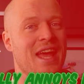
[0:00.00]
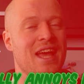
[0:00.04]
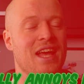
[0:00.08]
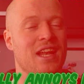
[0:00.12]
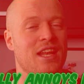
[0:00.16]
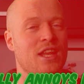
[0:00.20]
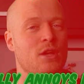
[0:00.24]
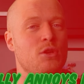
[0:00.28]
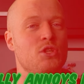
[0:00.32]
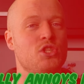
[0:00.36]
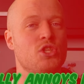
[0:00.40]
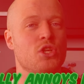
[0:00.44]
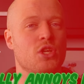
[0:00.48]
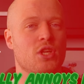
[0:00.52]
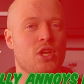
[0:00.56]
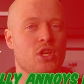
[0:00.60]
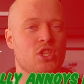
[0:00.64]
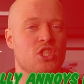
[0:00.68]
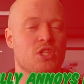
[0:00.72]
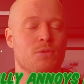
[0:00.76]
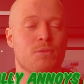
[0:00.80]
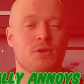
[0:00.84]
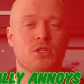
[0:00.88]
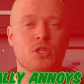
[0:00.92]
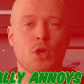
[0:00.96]
it allows your
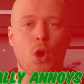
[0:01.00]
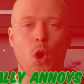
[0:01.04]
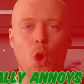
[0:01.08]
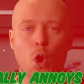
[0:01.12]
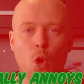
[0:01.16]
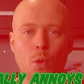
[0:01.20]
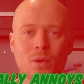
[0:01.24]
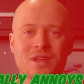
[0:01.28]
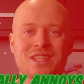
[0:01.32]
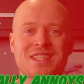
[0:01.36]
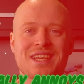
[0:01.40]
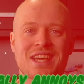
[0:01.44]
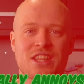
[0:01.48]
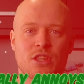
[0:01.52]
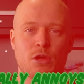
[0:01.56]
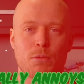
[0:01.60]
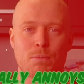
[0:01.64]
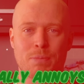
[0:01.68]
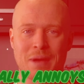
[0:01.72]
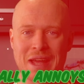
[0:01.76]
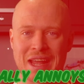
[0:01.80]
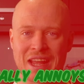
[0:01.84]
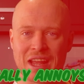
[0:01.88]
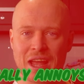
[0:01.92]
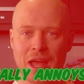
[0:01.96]
customer to always get their
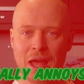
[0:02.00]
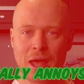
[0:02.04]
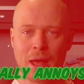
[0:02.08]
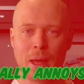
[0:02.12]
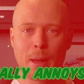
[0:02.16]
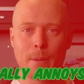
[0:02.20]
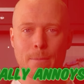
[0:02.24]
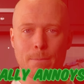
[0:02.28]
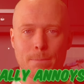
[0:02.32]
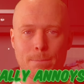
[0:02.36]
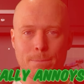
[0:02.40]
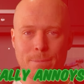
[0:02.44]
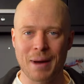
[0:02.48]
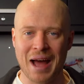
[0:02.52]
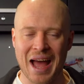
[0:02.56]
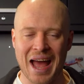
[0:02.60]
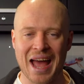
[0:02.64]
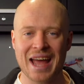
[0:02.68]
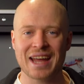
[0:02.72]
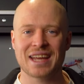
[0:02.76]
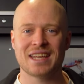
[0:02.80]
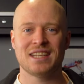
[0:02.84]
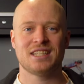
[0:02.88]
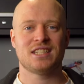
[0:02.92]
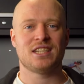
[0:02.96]
bike
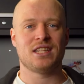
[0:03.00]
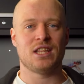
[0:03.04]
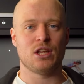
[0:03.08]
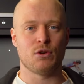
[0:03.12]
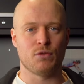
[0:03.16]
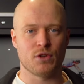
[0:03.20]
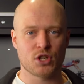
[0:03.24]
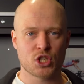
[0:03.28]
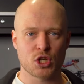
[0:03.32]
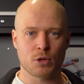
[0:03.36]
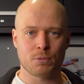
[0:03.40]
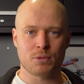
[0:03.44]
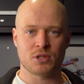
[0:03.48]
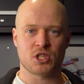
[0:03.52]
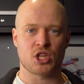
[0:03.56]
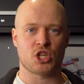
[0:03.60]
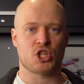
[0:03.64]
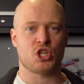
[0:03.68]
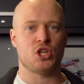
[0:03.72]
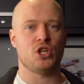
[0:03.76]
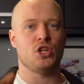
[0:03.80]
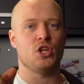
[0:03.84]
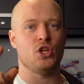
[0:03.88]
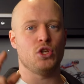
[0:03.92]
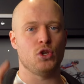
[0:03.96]
back to the original
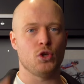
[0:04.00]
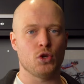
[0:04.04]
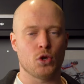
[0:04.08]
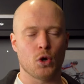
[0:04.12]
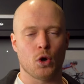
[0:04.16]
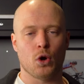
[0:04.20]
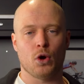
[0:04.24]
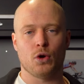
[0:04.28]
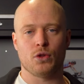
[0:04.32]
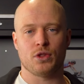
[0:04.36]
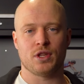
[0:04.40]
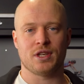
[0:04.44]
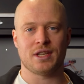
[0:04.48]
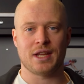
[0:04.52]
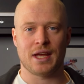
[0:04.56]
position that you got on the